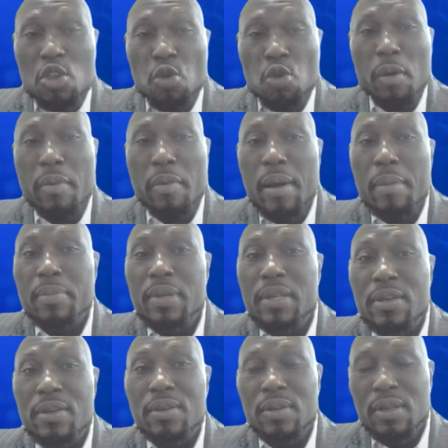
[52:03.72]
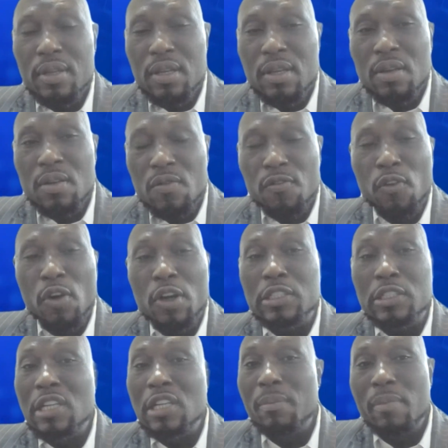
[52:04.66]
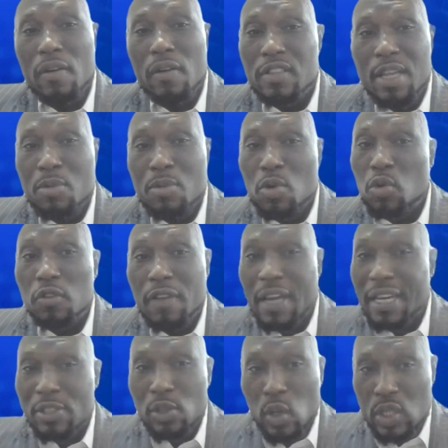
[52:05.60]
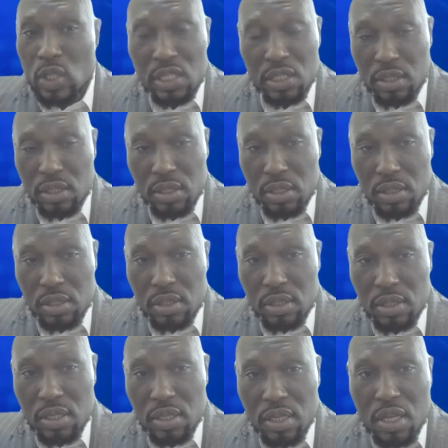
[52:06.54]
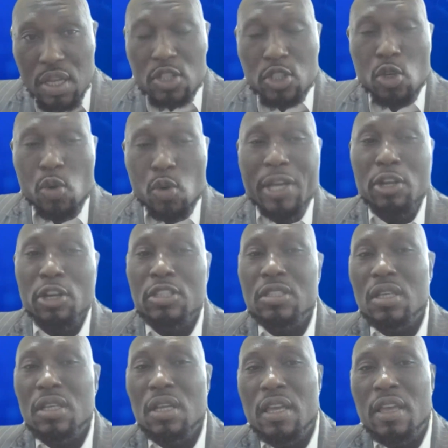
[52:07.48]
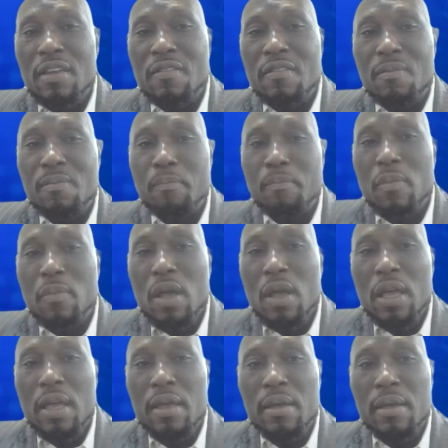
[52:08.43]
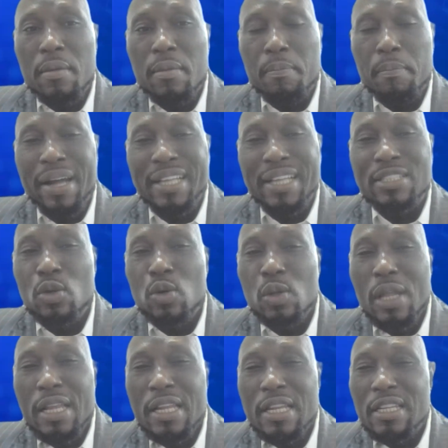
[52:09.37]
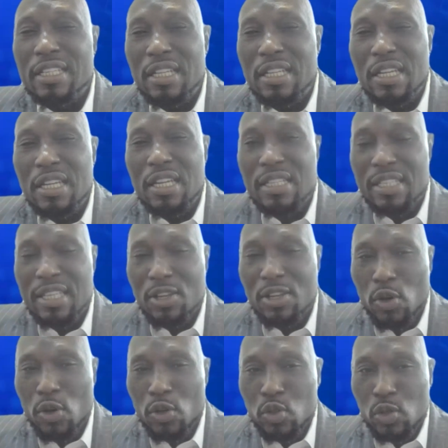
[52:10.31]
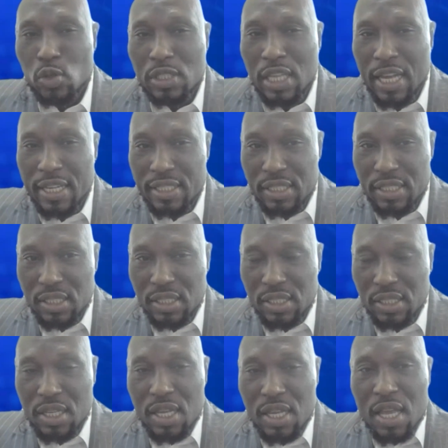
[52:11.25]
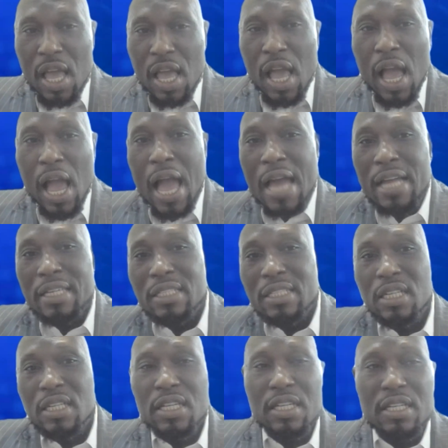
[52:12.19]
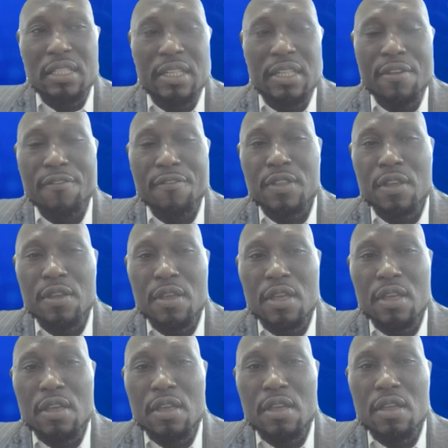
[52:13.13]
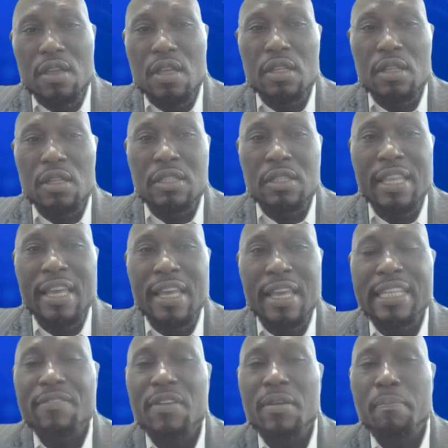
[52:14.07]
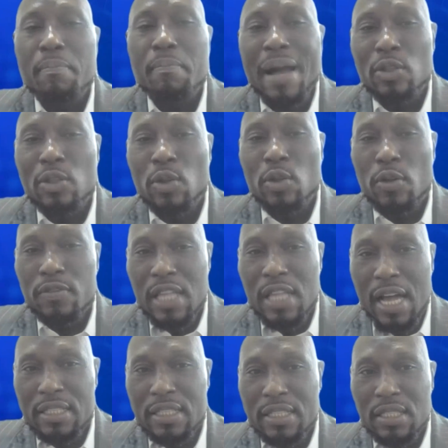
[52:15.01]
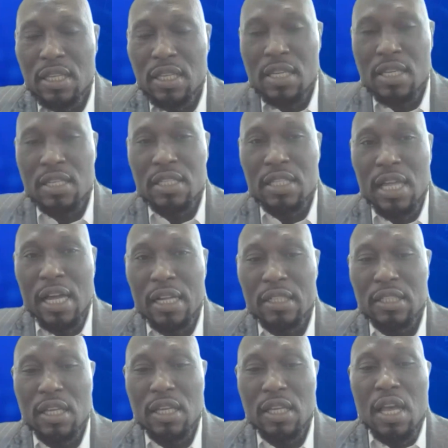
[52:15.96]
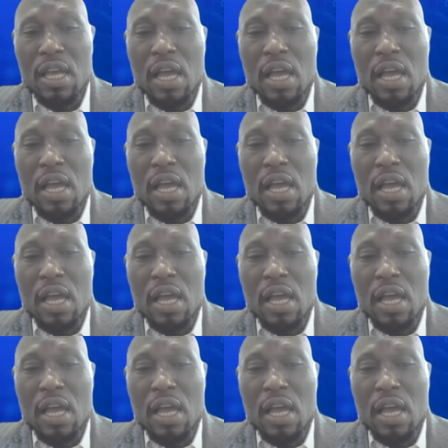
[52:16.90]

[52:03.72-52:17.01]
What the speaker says: you probably, for a number of them, you will find nothing. So we're not a particularly litigious society. And the negative impact of that is that